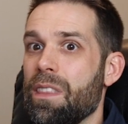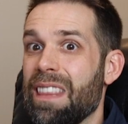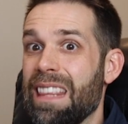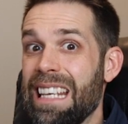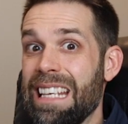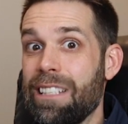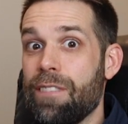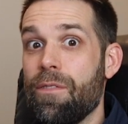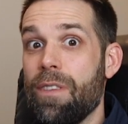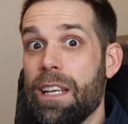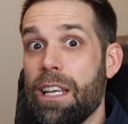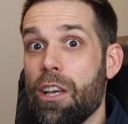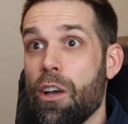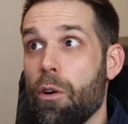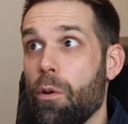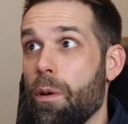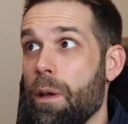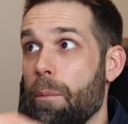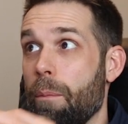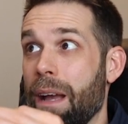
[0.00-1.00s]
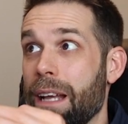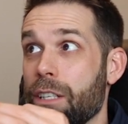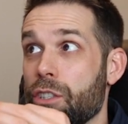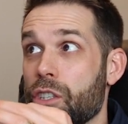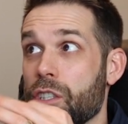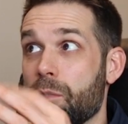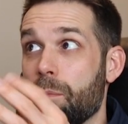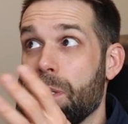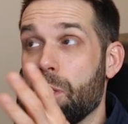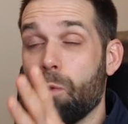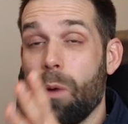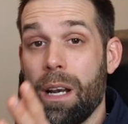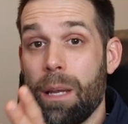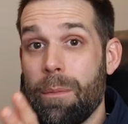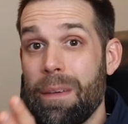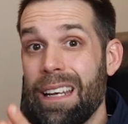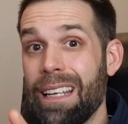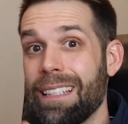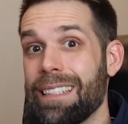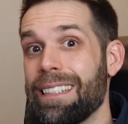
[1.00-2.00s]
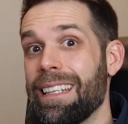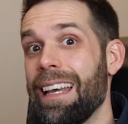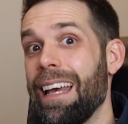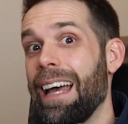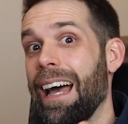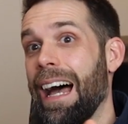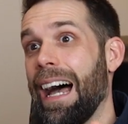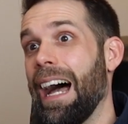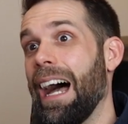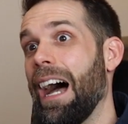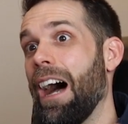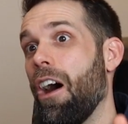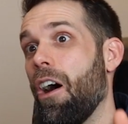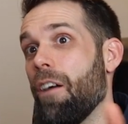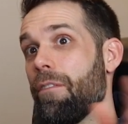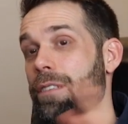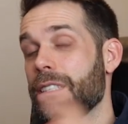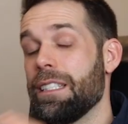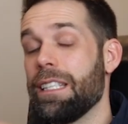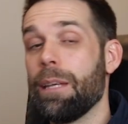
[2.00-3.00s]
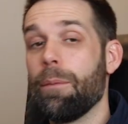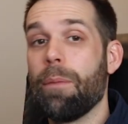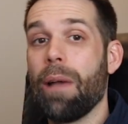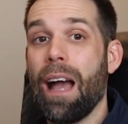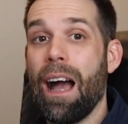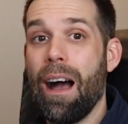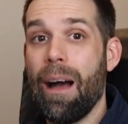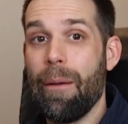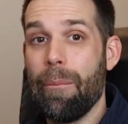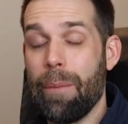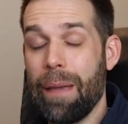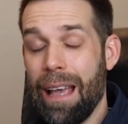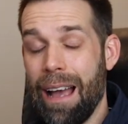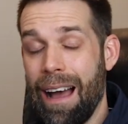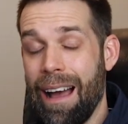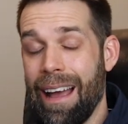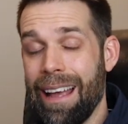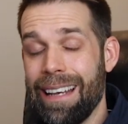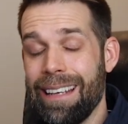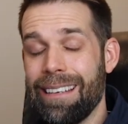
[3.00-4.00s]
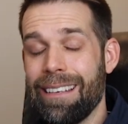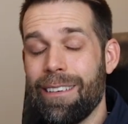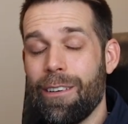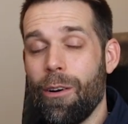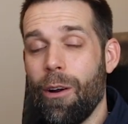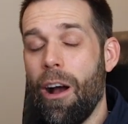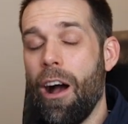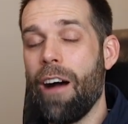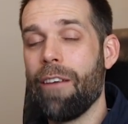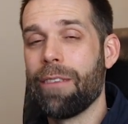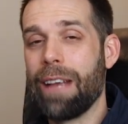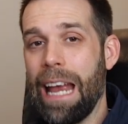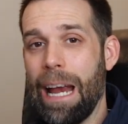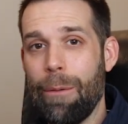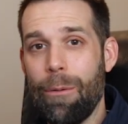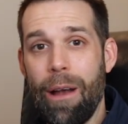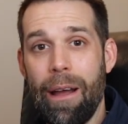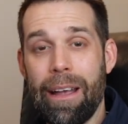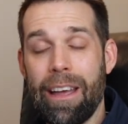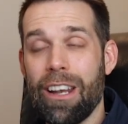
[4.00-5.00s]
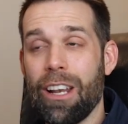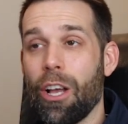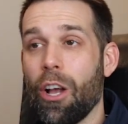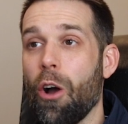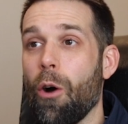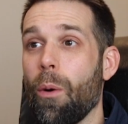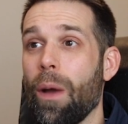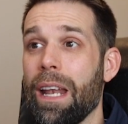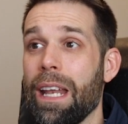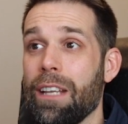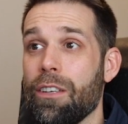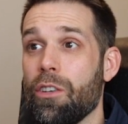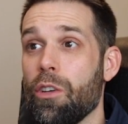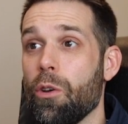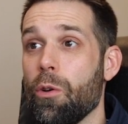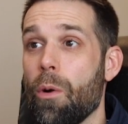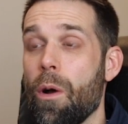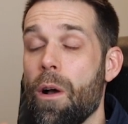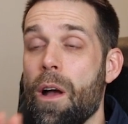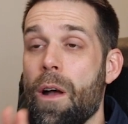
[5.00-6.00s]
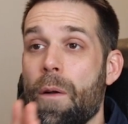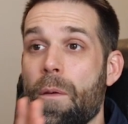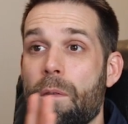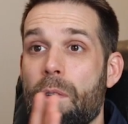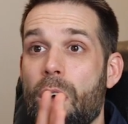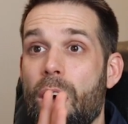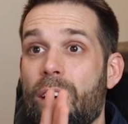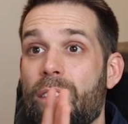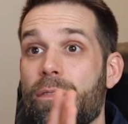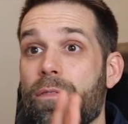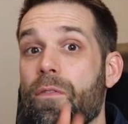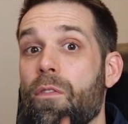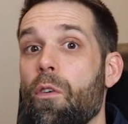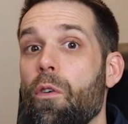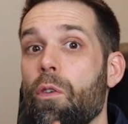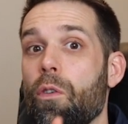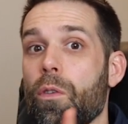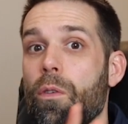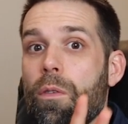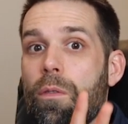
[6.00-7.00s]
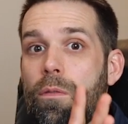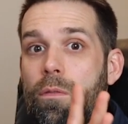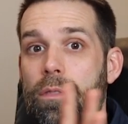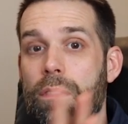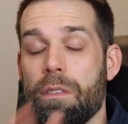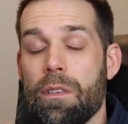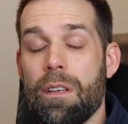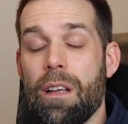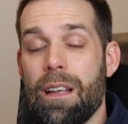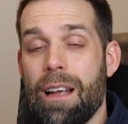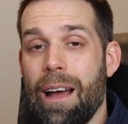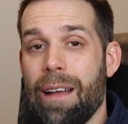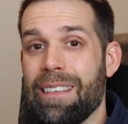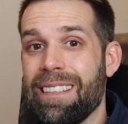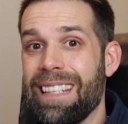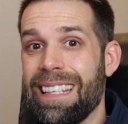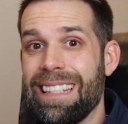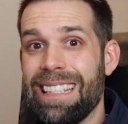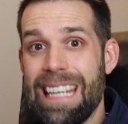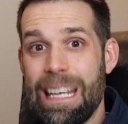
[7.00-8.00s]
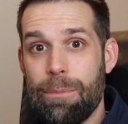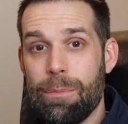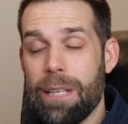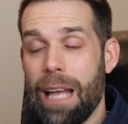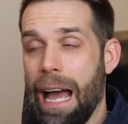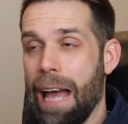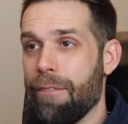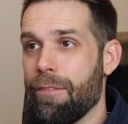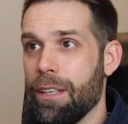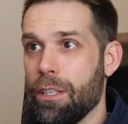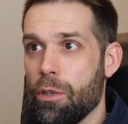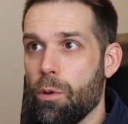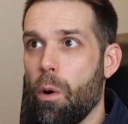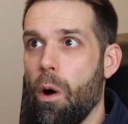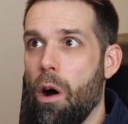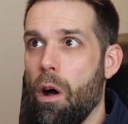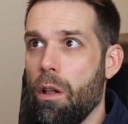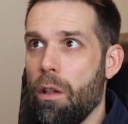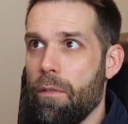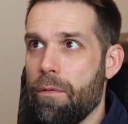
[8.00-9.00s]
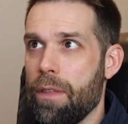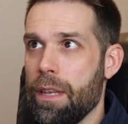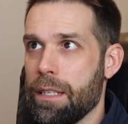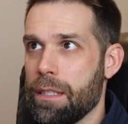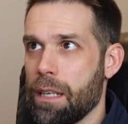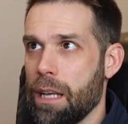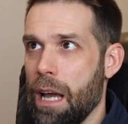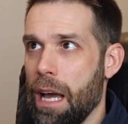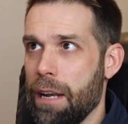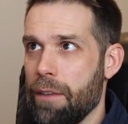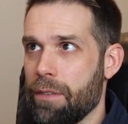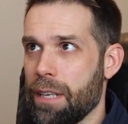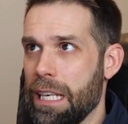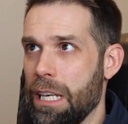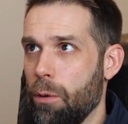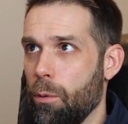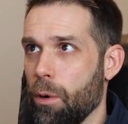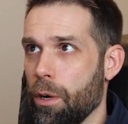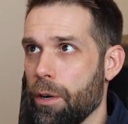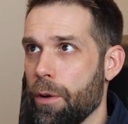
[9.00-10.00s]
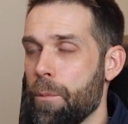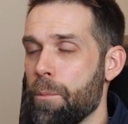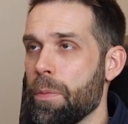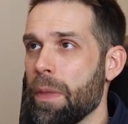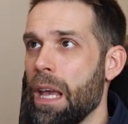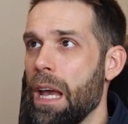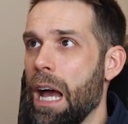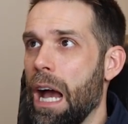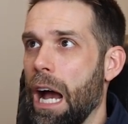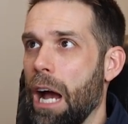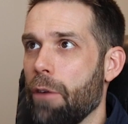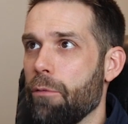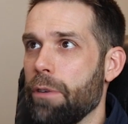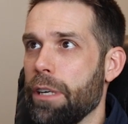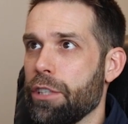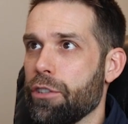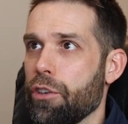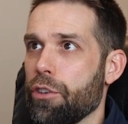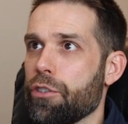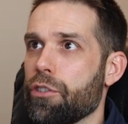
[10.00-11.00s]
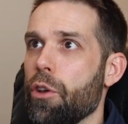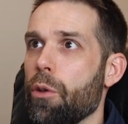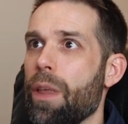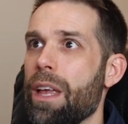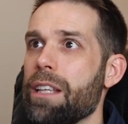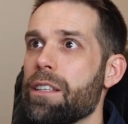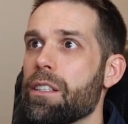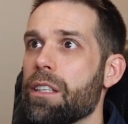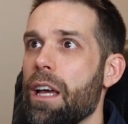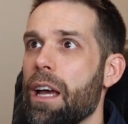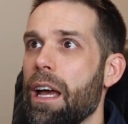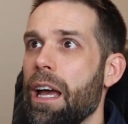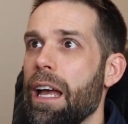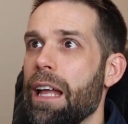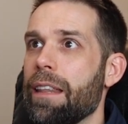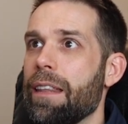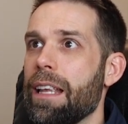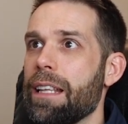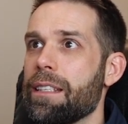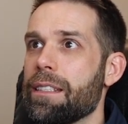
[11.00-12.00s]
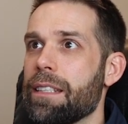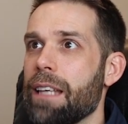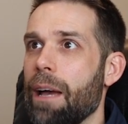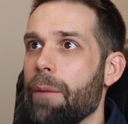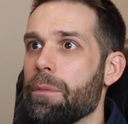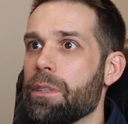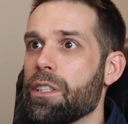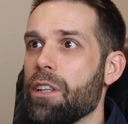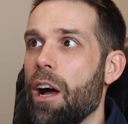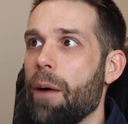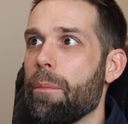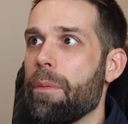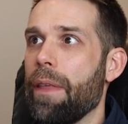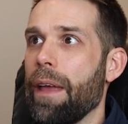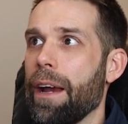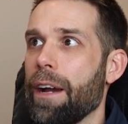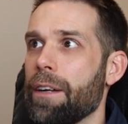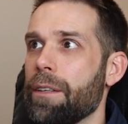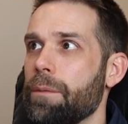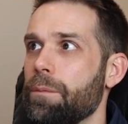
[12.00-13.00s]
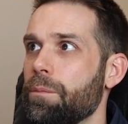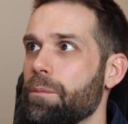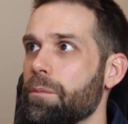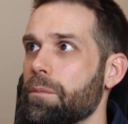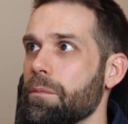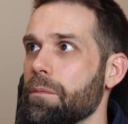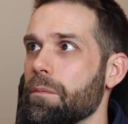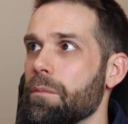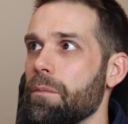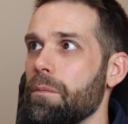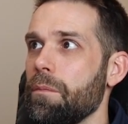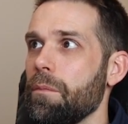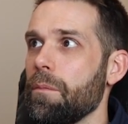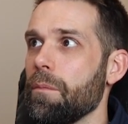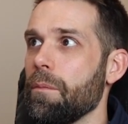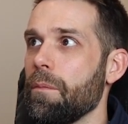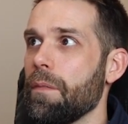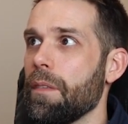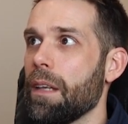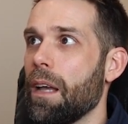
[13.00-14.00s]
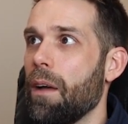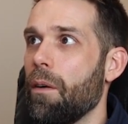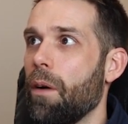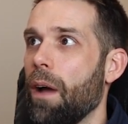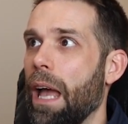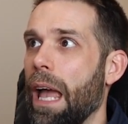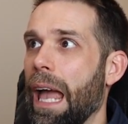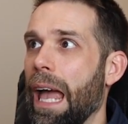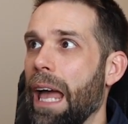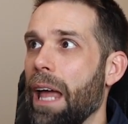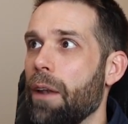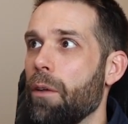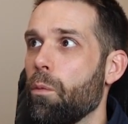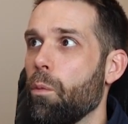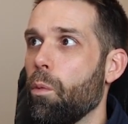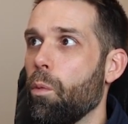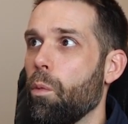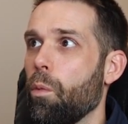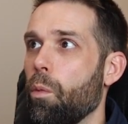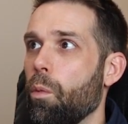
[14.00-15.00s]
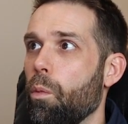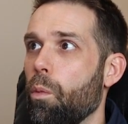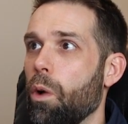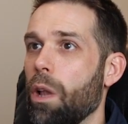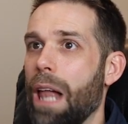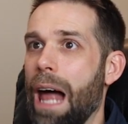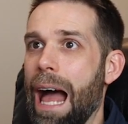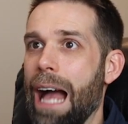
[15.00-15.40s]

this video, it might just be 20 minutes. Obviously behind or off camera, I'm going to go in and do a full deep dive into all of this kind of keyword research. So let's stop there, and we'll